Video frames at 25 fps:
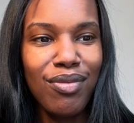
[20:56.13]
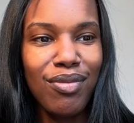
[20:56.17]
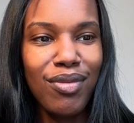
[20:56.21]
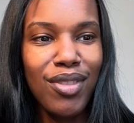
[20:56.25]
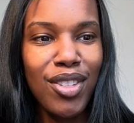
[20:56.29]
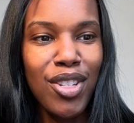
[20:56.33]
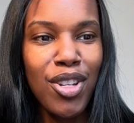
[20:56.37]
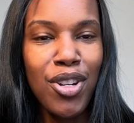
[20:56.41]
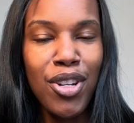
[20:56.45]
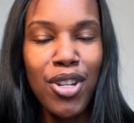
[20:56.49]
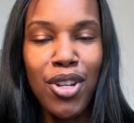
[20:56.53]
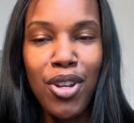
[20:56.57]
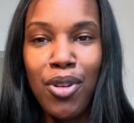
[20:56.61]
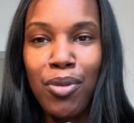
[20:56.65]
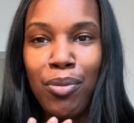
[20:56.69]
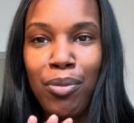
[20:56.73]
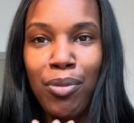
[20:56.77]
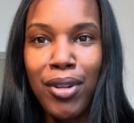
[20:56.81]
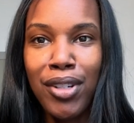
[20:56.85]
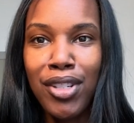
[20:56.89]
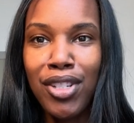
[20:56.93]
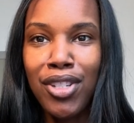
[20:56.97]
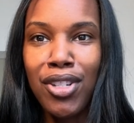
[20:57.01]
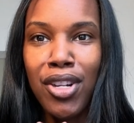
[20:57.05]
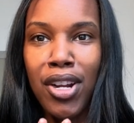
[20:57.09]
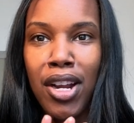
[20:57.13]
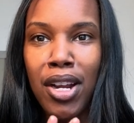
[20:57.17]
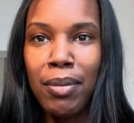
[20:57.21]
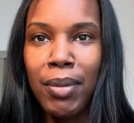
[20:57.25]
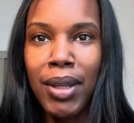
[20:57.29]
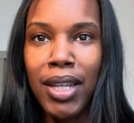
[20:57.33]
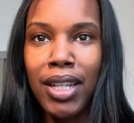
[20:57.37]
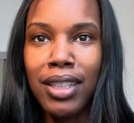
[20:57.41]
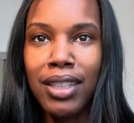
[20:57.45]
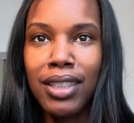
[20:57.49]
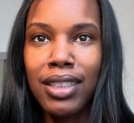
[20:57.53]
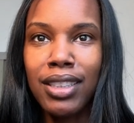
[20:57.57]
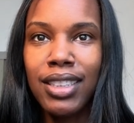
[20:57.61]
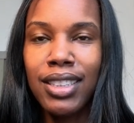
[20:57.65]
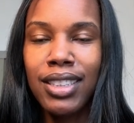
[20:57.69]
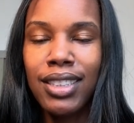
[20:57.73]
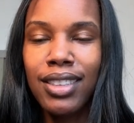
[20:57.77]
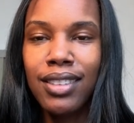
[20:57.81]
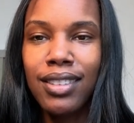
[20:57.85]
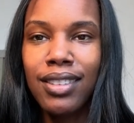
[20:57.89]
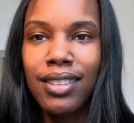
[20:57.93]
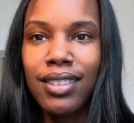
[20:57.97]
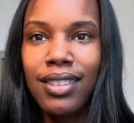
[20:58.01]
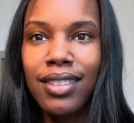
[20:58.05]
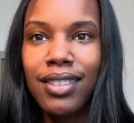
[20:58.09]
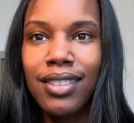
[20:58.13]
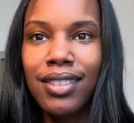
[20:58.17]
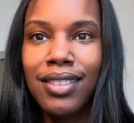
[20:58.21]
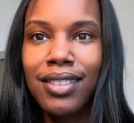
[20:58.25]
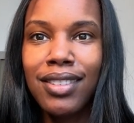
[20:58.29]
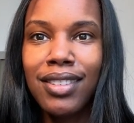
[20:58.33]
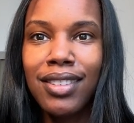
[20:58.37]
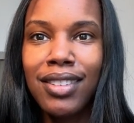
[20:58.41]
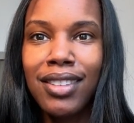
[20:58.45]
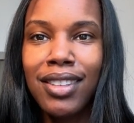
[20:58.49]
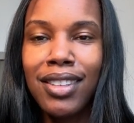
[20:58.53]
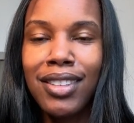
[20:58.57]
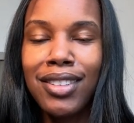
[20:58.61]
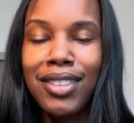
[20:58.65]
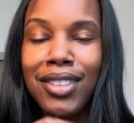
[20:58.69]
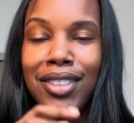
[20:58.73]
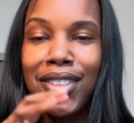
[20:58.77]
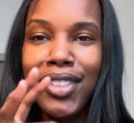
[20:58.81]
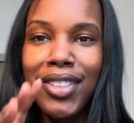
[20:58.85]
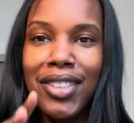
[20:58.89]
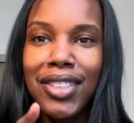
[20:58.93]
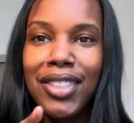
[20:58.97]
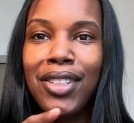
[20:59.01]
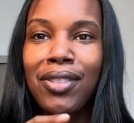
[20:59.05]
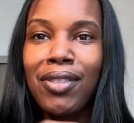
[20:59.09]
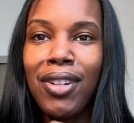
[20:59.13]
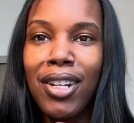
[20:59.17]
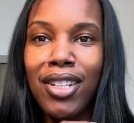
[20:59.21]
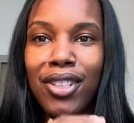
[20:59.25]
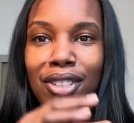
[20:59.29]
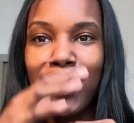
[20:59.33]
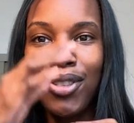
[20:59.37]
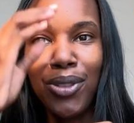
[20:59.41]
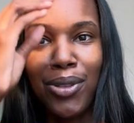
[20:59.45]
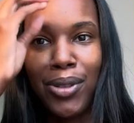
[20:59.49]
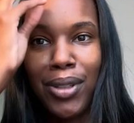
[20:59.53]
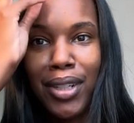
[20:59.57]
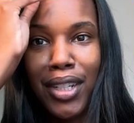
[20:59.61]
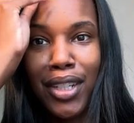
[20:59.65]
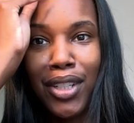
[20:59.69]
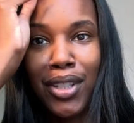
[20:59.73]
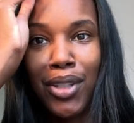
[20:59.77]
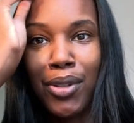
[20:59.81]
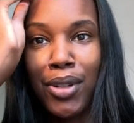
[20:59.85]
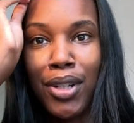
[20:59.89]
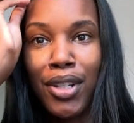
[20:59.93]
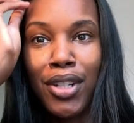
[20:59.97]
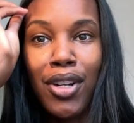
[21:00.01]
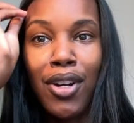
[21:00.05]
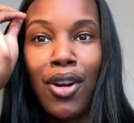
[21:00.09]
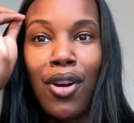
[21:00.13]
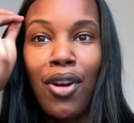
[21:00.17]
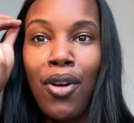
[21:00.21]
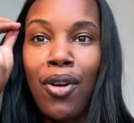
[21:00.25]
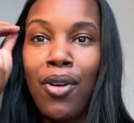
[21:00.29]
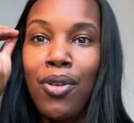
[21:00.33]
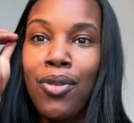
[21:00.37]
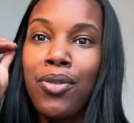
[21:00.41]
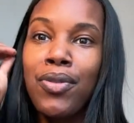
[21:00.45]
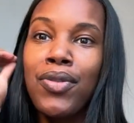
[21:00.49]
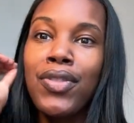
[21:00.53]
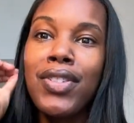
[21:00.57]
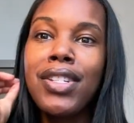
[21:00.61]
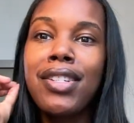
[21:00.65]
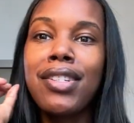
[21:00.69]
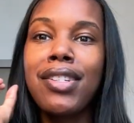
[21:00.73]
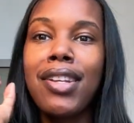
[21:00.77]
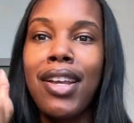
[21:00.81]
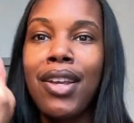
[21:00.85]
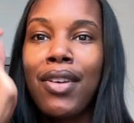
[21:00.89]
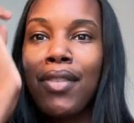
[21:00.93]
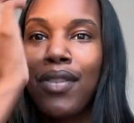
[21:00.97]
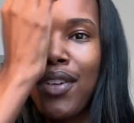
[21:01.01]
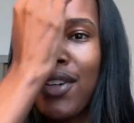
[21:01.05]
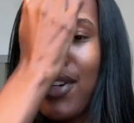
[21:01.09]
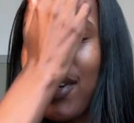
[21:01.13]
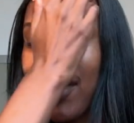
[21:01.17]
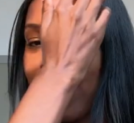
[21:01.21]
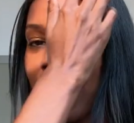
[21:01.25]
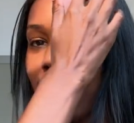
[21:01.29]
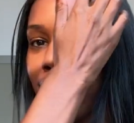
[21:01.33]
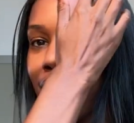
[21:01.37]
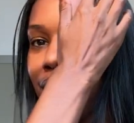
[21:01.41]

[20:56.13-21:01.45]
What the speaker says: You're your own Prince Charming to your Cinderella story. You are your own savior.